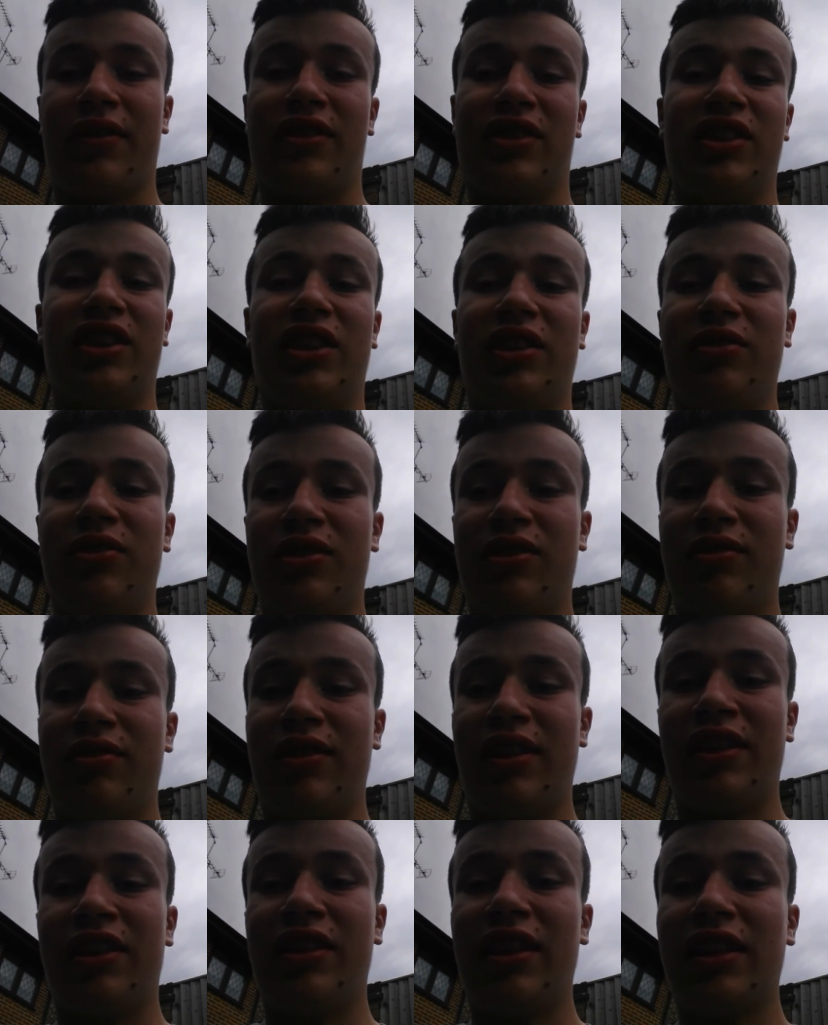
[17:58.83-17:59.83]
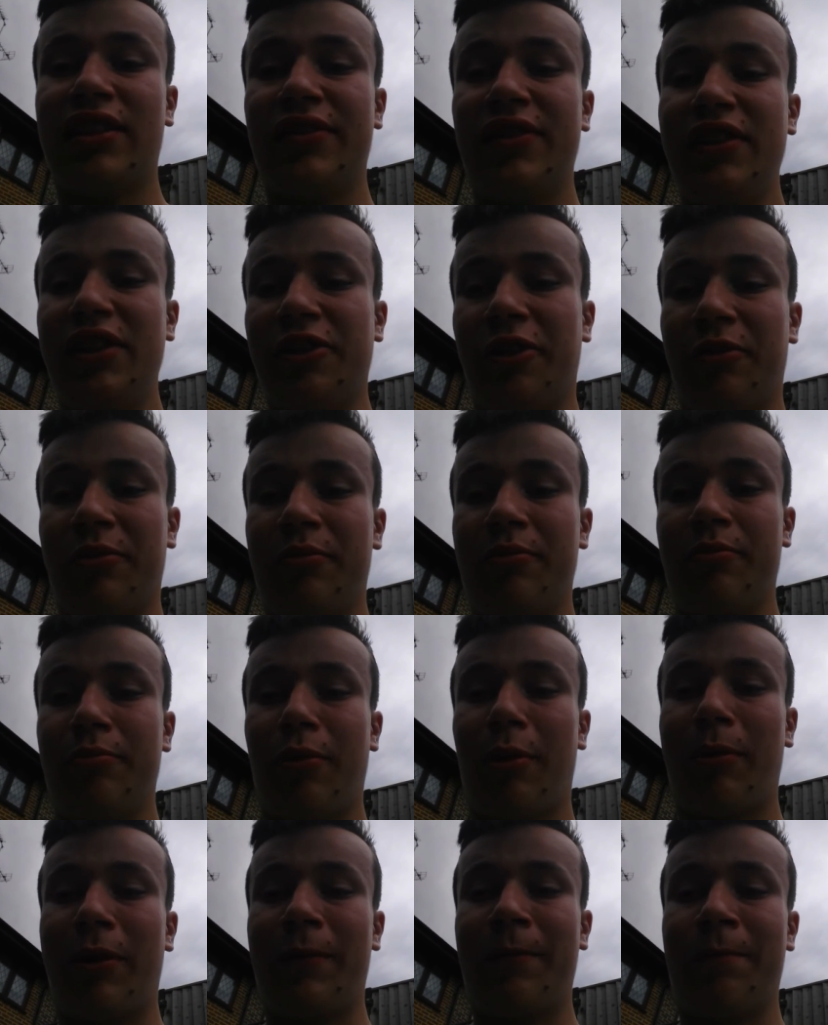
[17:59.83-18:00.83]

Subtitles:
I'll see you in the next video. Bye